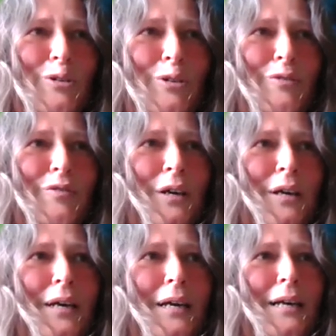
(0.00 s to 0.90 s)
of
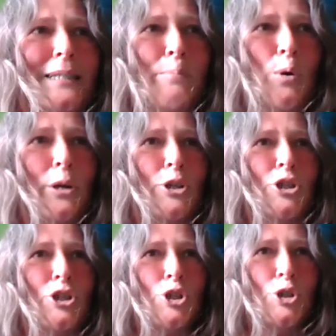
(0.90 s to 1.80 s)
supporting
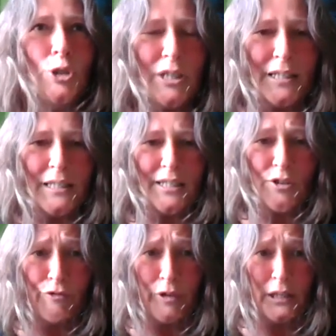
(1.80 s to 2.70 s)
students to
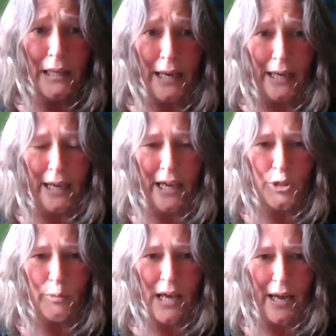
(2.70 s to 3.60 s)
really
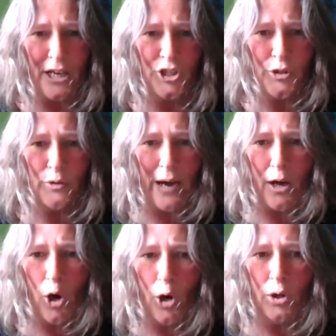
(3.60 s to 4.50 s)
engage with that issue at
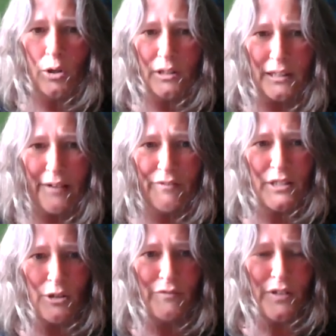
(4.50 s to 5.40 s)
all
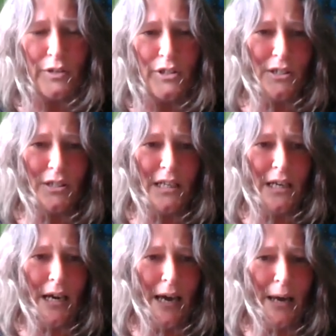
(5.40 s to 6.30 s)
levels of their
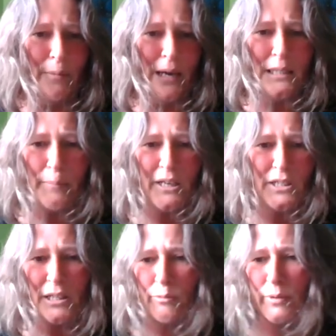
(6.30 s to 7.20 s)
study, um,
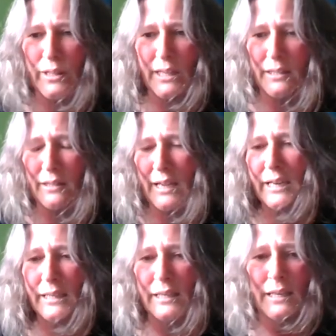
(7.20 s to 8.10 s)
especially within kind
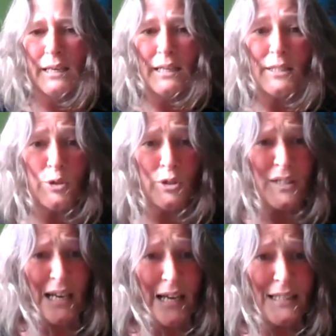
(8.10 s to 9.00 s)
of social
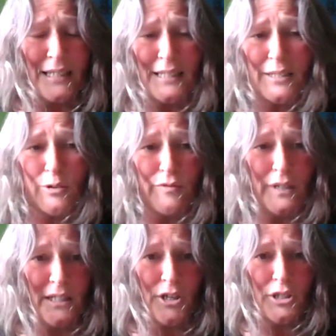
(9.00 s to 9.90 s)
sciences or
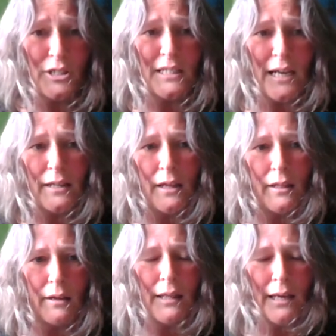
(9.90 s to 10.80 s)
research design, that
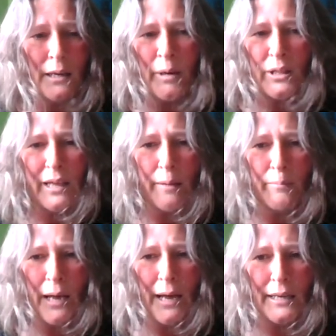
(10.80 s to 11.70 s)
they're thinking about the
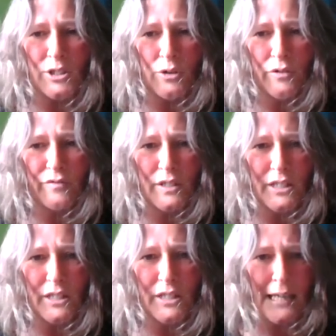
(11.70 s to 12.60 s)
impact of
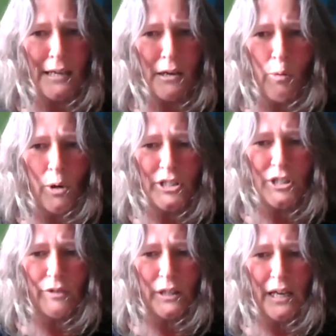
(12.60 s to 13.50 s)
digital
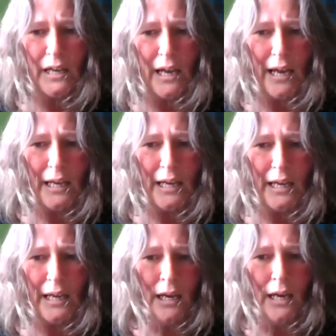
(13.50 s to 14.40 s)
inequality really any
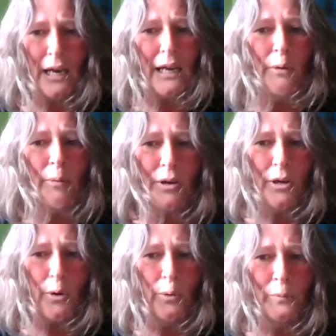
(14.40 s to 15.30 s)
anywhere
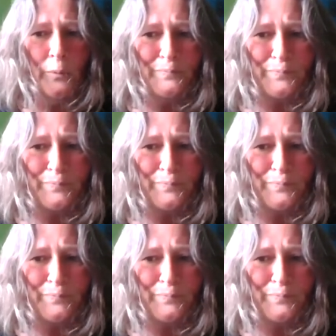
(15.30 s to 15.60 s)
you go.